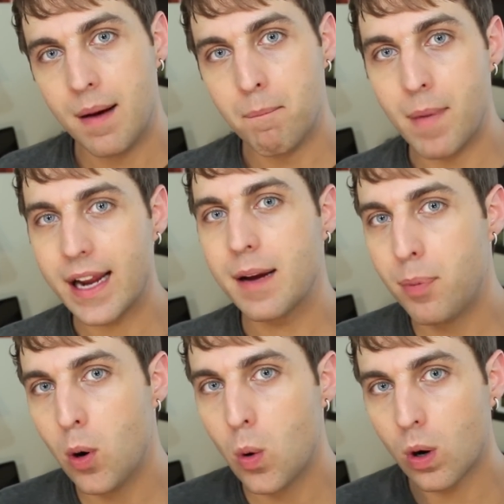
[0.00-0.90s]
Mike
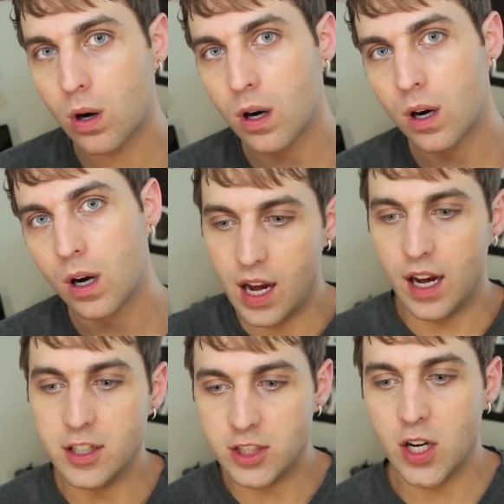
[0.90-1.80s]
Poor,
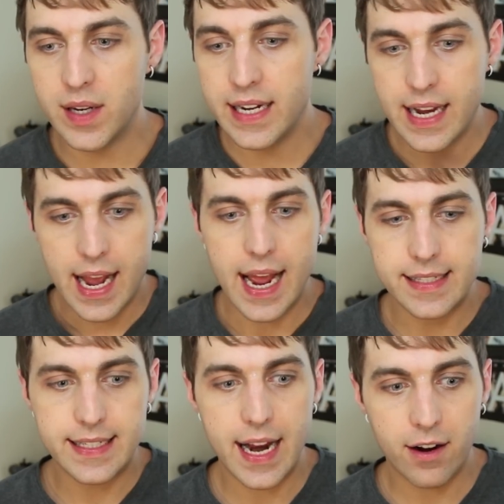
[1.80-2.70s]
Joey,
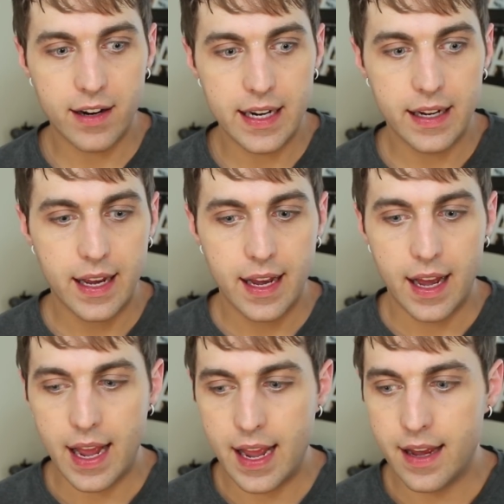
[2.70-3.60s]
and Terry,
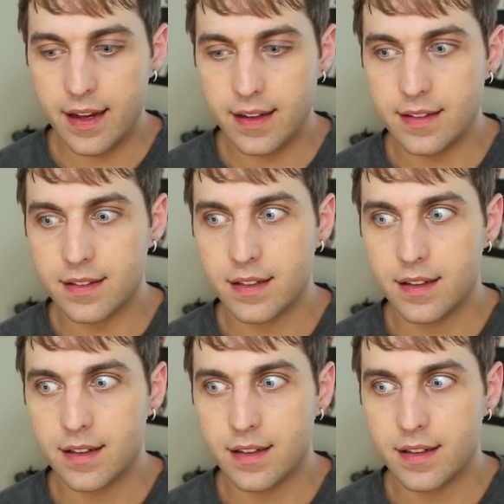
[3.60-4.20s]
and